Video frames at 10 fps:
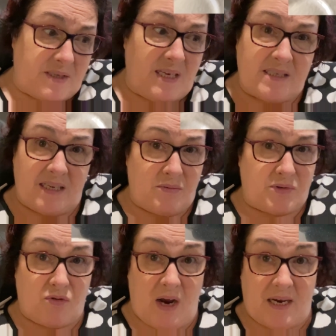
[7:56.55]
and he said it was
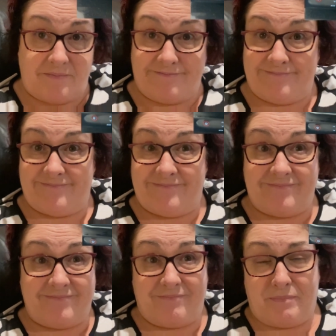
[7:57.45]
great,
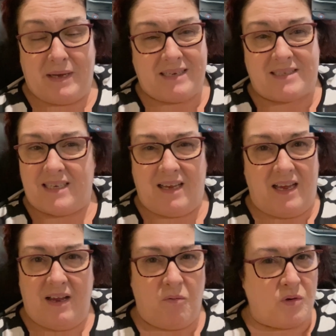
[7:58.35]
but
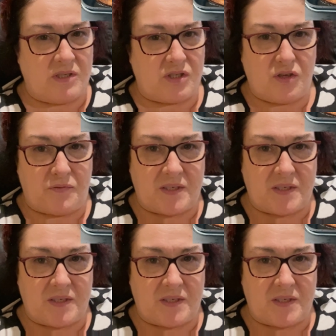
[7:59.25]
wasn't soft